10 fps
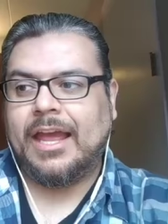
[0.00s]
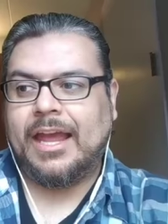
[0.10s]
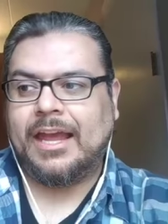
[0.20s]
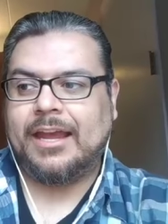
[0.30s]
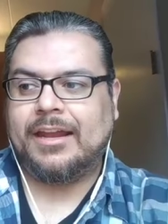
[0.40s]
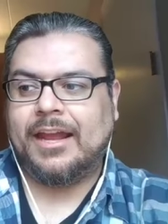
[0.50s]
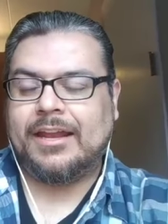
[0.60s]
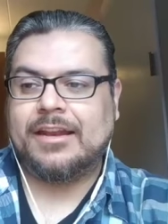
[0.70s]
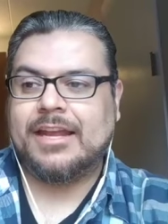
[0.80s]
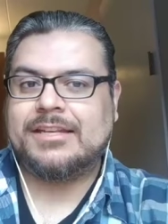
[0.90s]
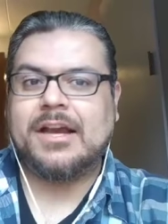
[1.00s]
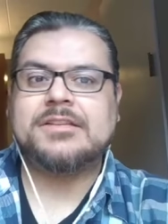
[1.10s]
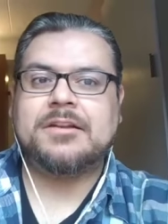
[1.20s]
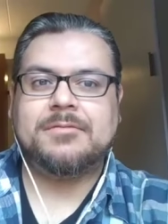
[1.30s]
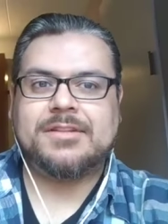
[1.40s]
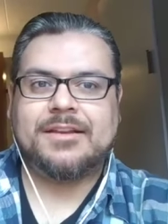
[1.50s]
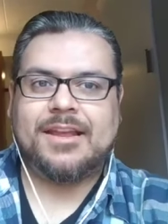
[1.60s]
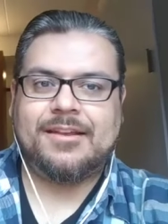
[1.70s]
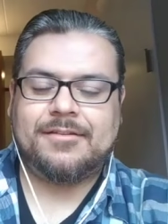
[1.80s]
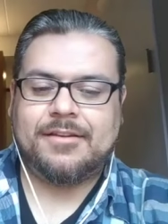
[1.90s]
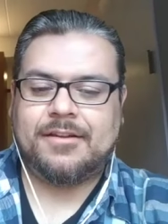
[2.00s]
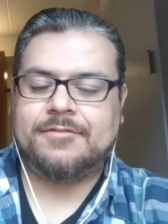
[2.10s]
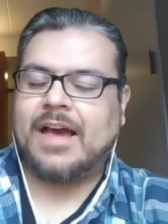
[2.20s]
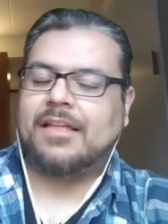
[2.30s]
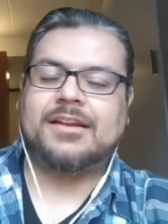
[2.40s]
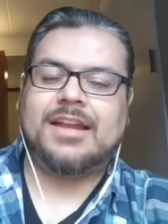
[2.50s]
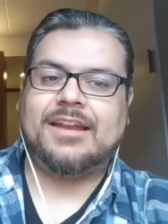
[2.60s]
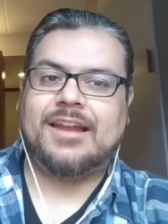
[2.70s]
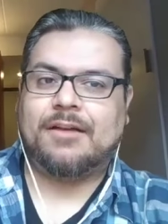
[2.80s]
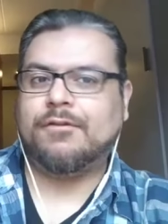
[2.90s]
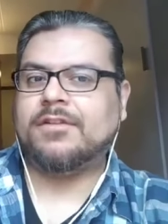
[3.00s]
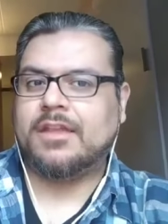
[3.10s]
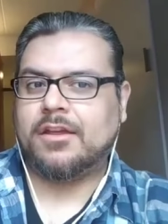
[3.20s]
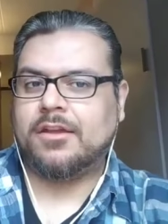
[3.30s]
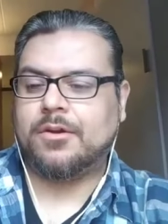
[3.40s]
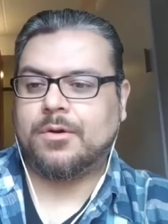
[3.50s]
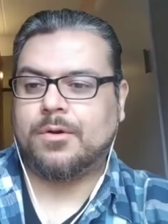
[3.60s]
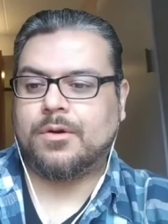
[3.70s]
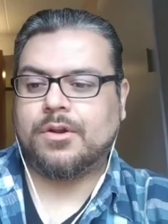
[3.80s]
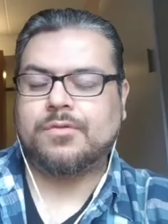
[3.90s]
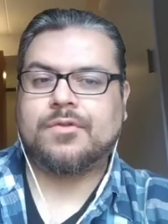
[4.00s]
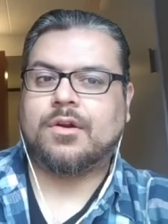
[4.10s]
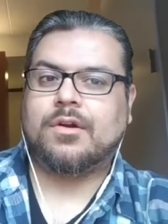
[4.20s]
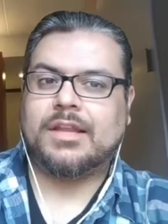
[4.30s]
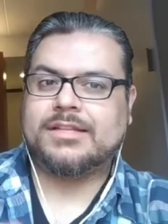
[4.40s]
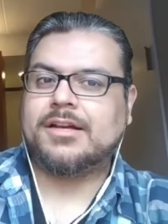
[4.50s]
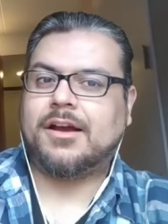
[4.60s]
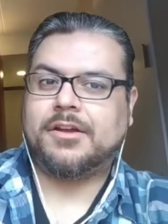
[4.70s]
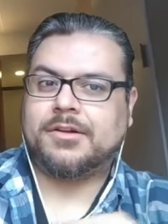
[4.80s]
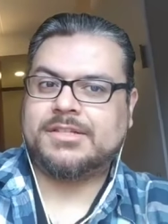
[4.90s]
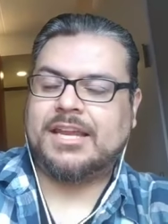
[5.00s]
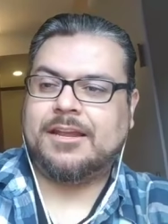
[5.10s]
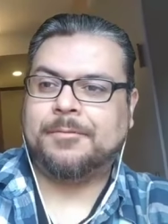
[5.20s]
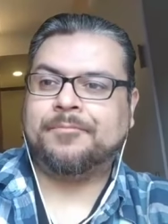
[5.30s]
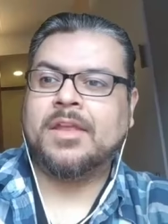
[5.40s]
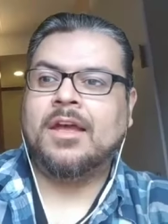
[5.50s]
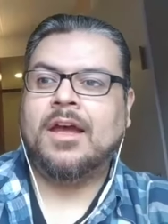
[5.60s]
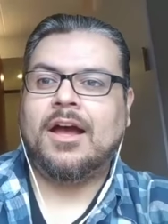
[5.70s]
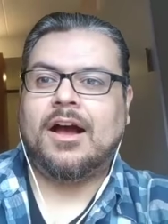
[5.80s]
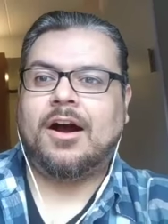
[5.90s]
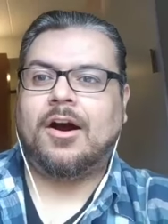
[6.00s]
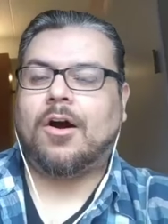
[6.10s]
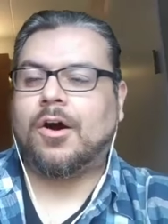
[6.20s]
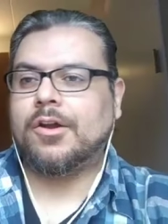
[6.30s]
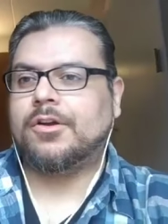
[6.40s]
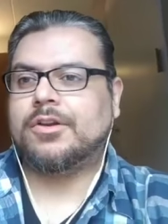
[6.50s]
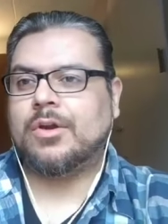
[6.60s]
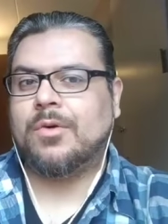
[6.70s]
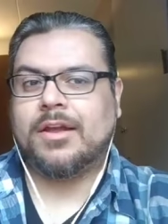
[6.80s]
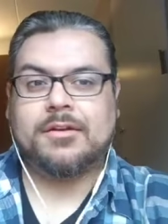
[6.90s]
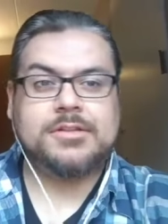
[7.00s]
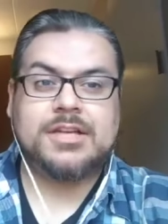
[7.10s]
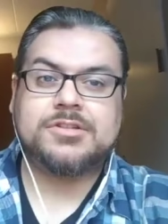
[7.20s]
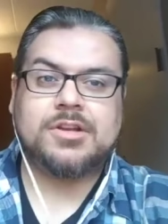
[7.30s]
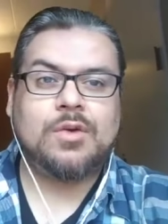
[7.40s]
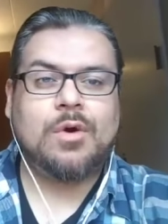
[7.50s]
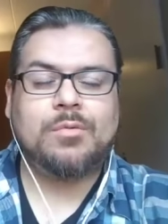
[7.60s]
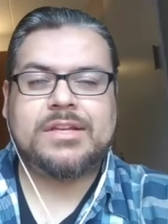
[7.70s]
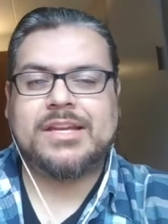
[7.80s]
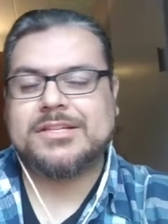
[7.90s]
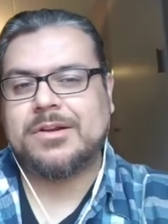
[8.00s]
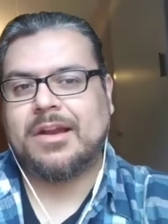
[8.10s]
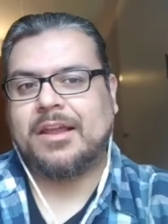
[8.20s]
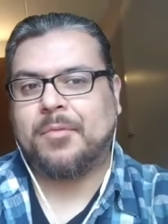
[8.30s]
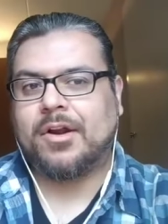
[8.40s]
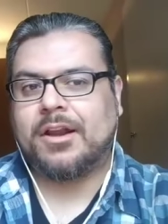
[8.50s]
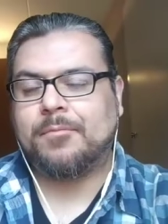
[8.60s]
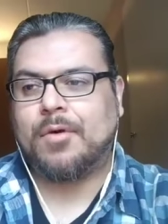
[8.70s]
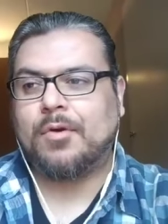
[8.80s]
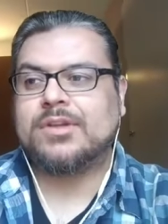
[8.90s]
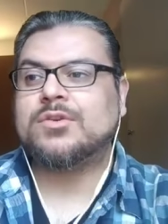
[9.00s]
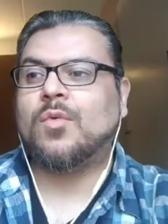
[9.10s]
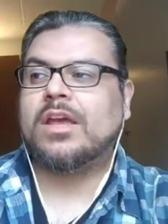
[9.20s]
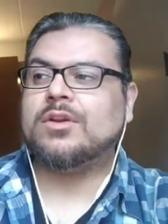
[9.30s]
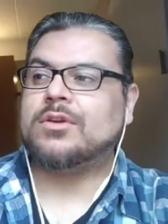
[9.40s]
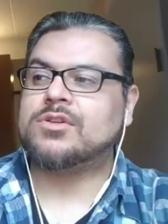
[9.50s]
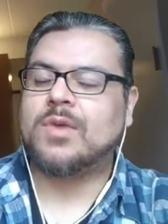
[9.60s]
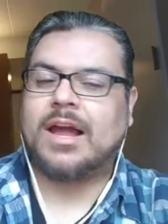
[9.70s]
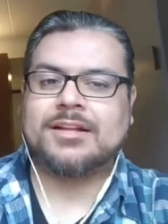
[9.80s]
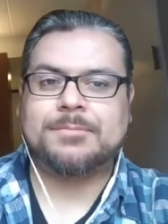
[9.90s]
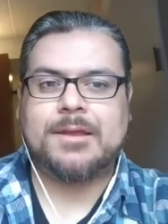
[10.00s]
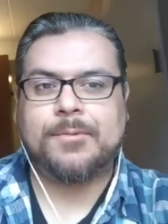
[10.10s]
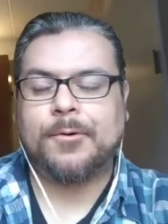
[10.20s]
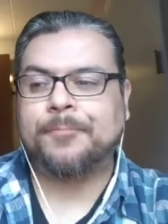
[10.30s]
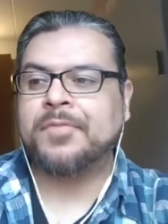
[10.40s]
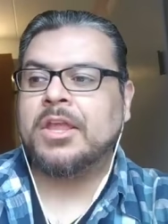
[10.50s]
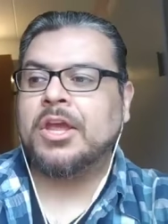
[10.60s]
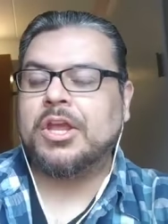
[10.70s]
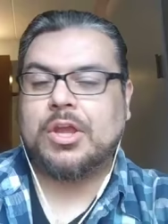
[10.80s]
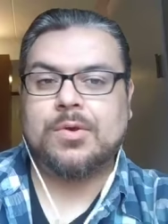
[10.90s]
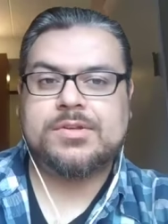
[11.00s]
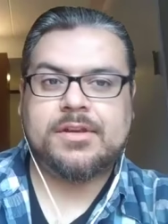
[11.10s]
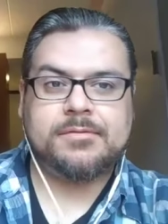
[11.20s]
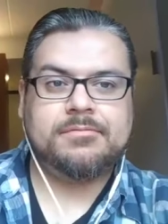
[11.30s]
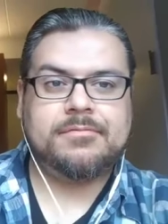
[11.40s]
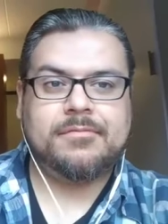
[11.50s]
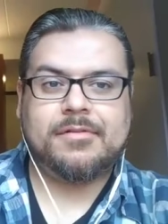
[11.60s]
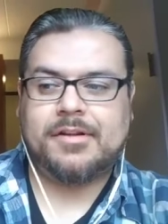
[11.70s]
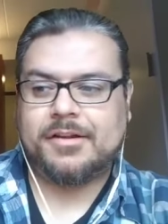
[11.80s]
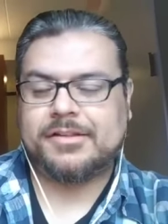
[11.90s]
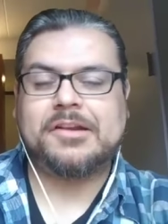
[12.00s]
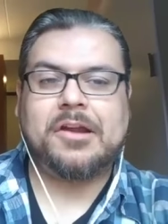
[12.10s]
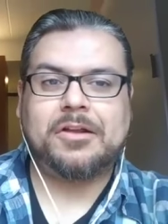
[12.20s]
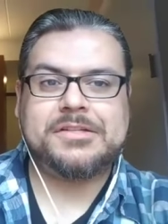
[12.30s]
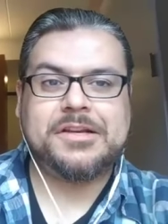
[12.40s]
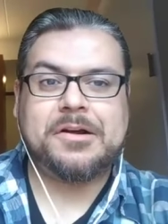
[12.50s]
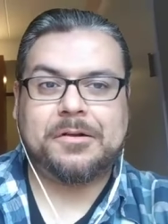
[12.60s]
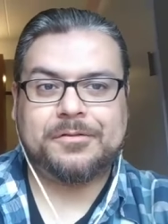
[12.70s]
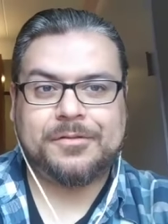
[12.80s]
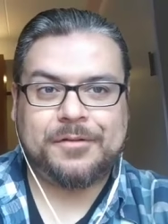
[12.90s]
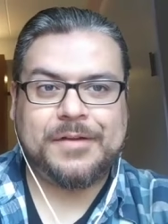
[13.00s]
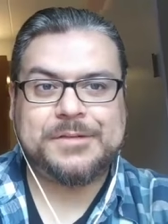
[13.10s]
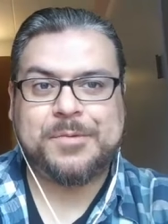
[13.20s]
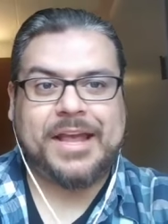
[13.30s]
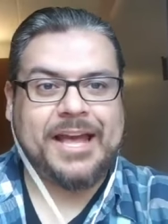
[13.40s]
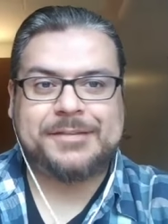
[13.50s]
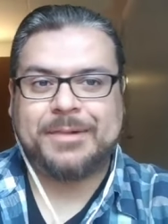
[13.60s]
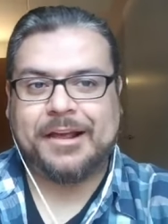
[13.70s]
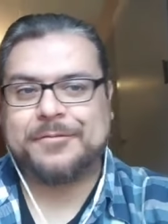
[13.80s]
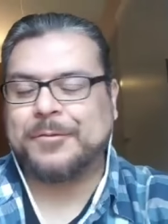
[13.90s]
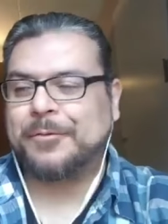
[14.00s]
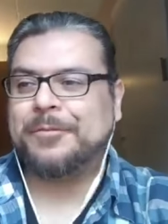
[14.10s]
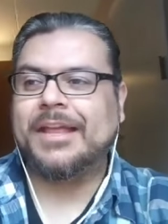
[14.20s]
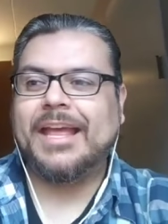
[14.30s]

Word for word: And, and it doesn't it invalidate everything you're, you've currently taught your team. Uh, all you're doing, essentially what we teach here at Elite Marketing Pro, is a way to attract people using a technology called a Facebook ads platform,